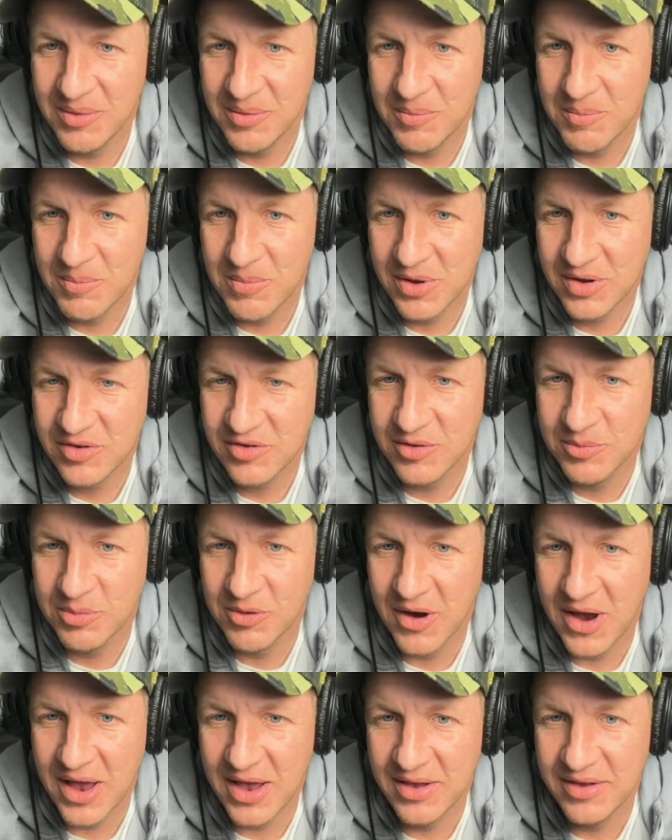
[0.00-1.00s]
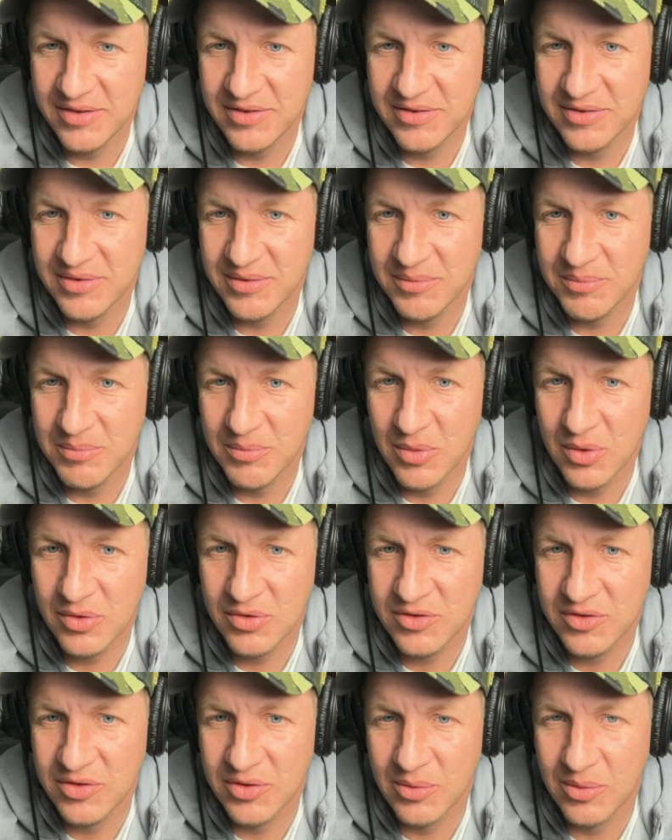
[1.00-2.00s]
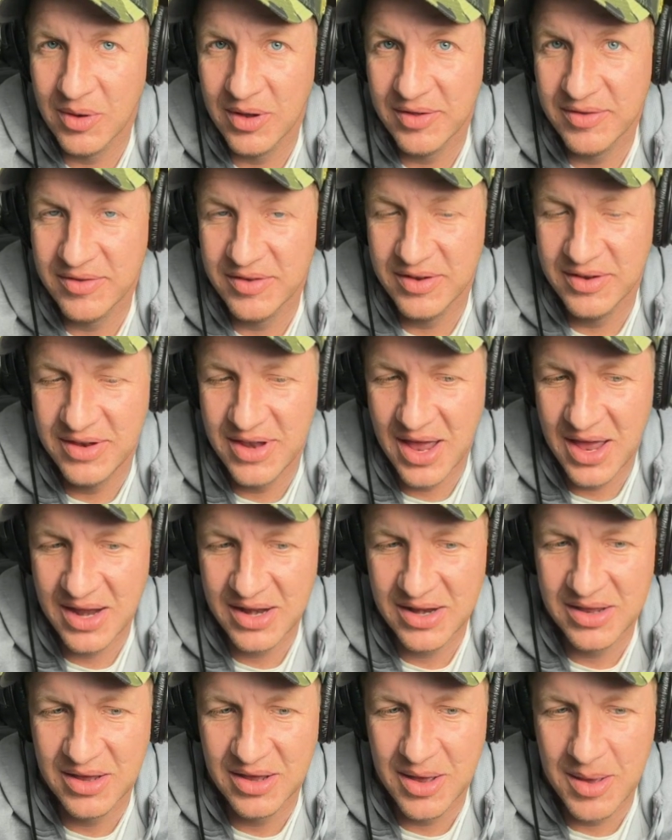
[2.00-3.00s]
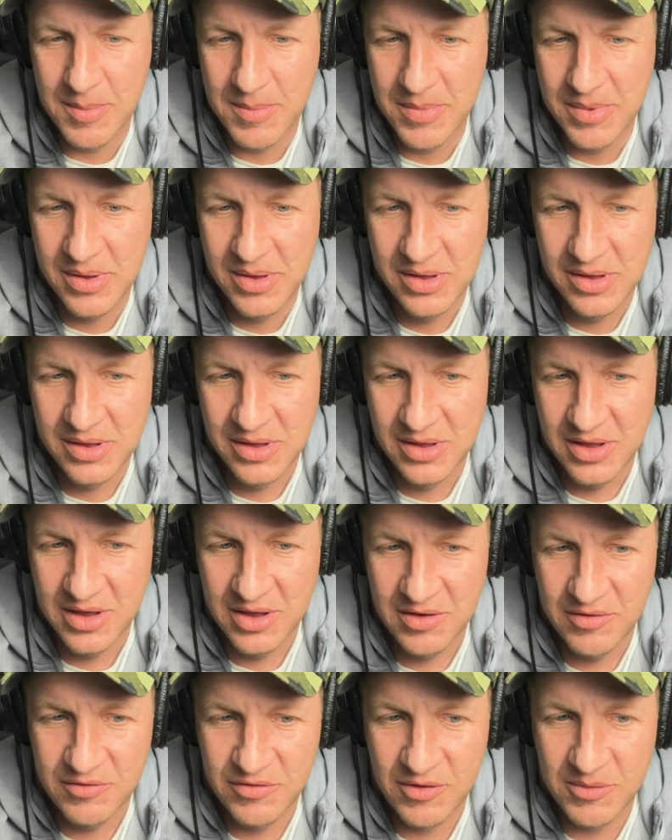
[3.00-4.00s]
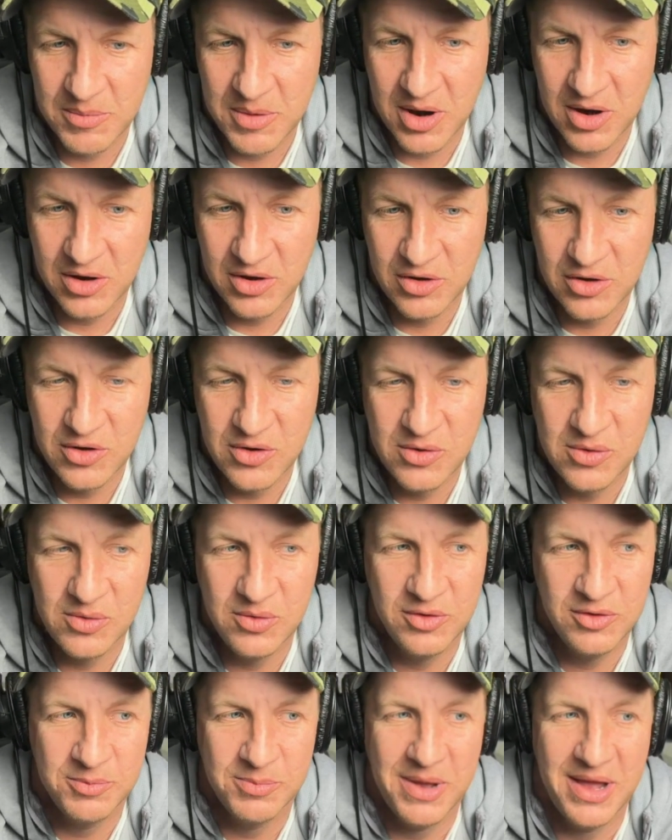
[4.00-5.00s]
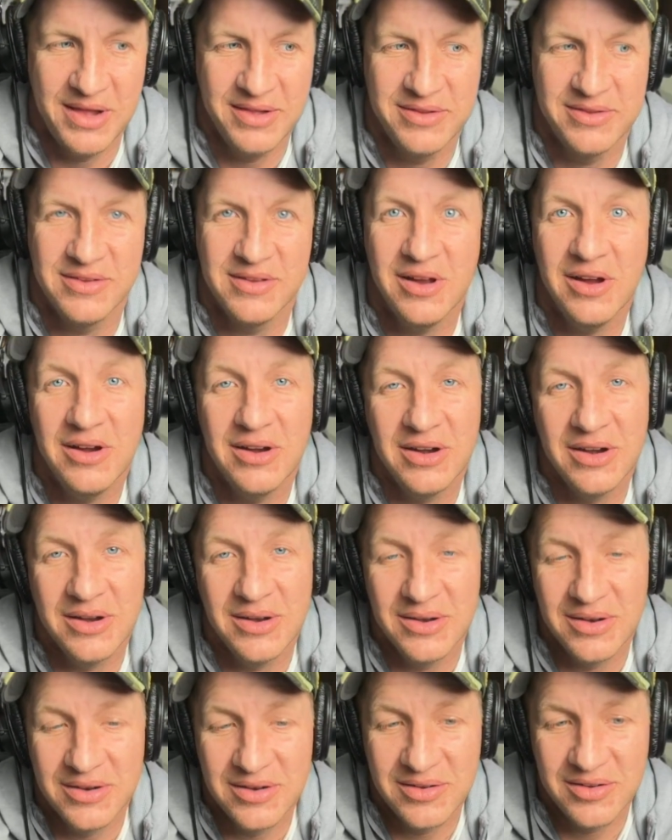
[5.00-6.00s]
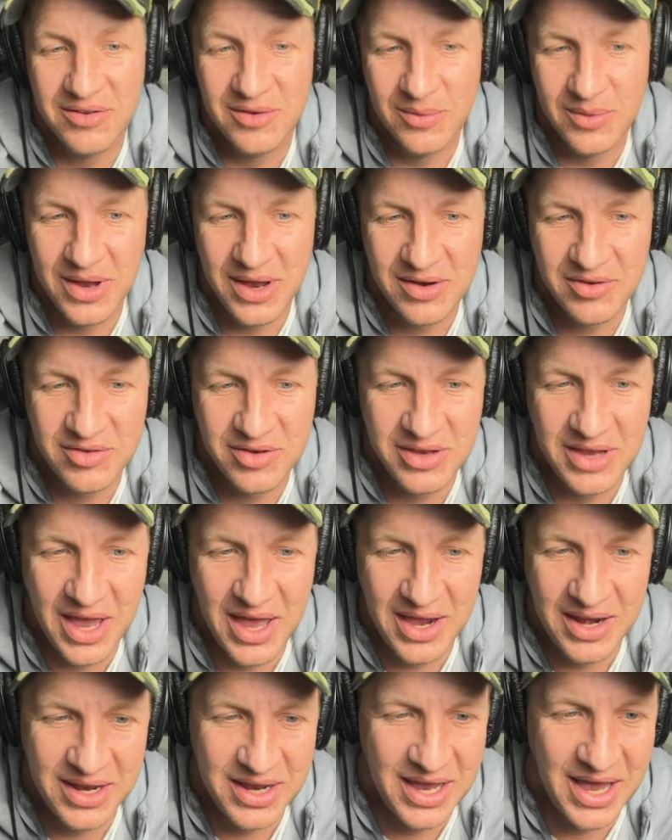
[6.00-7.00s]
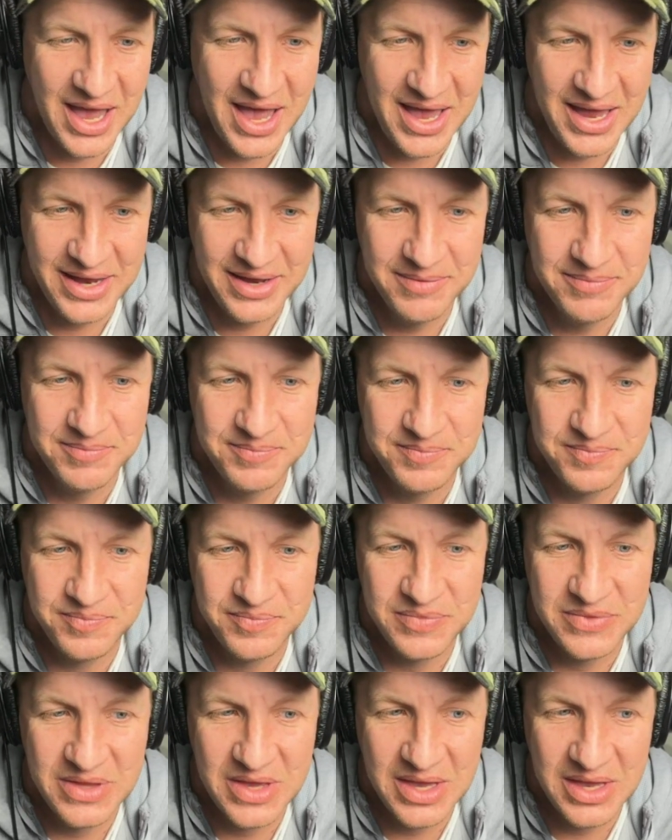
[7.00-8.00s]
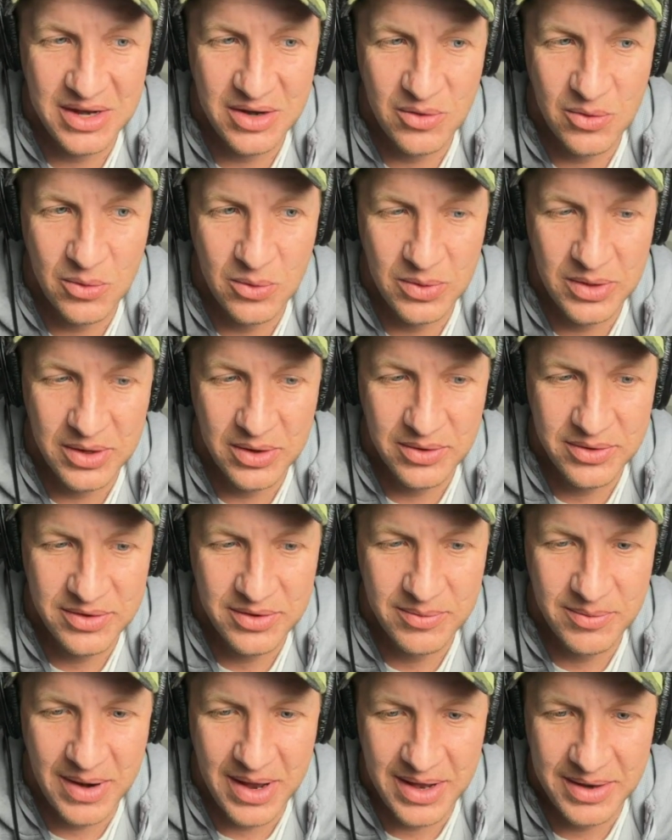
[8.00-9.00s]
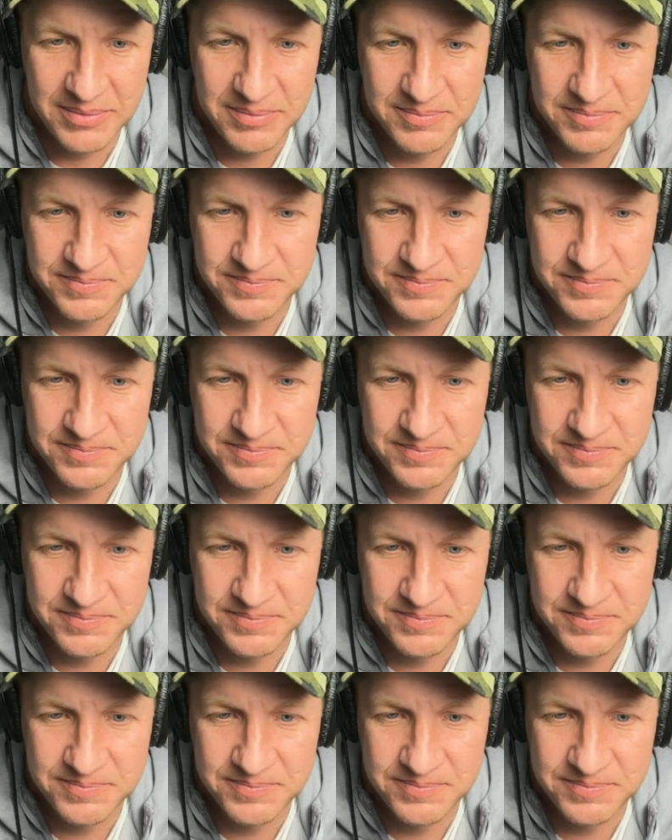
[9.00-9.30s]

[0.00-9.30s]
much surprise, most of the runs did not come from our new spot start. So we actually got a guy in Julio Teheran